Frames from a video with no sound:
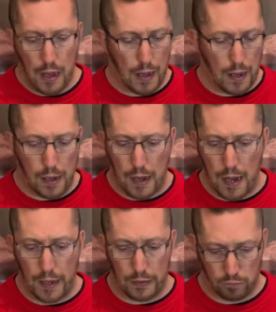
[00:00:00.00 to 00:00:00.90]

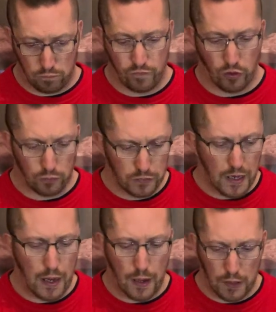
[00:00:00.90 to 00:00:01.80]
I thought,
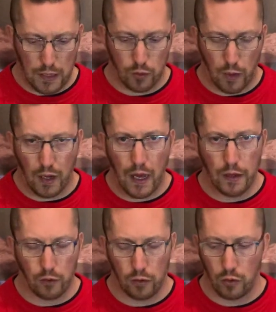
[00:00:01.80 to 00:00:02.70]
yeah, I quite like
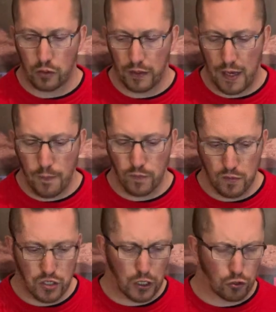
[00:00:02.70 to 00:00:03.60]
the look at that.
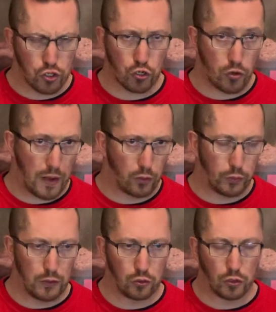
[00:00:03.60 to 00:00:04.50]
Still unsure about the
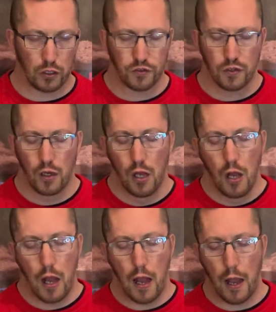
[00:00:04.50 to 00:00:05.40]
wheel colours,
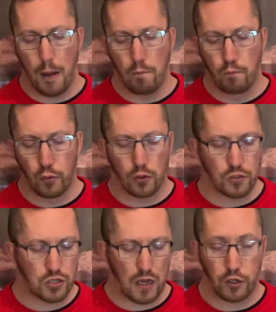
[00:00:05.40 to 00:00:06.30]

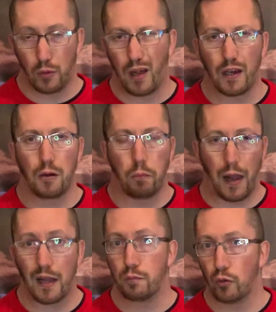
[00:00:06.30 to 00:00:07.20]
but I do like a
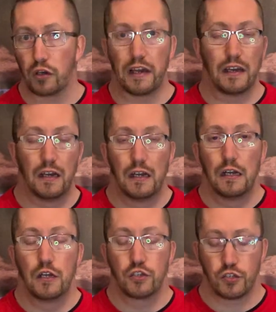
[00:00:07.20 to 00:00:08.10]
black buggy,
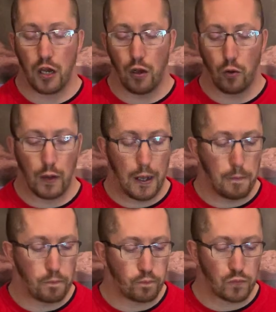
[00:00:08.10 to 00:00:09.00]
so
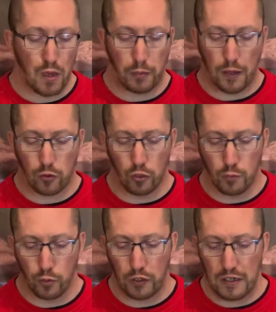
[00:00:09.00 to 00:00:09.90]
a black
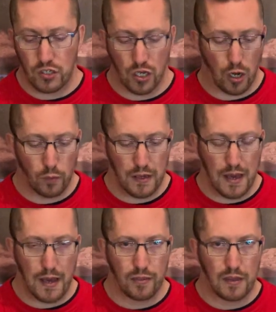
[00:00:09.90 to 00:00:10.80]
coloured buggy. So
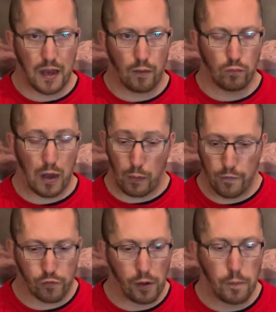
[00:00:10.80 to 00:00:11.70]
yeah, that I
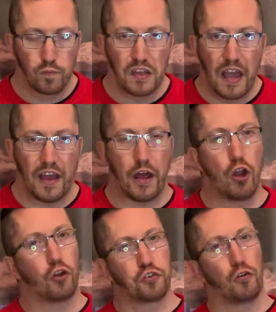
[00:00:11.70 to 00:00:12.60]
went for it. And then
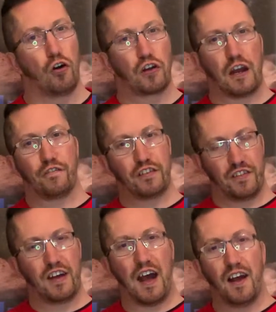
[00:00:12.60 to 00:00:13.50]
not too long after
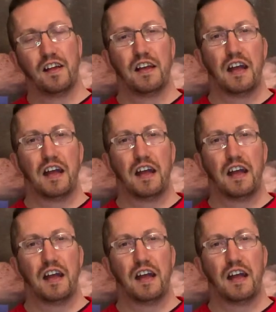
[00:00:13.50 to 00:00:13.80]
that,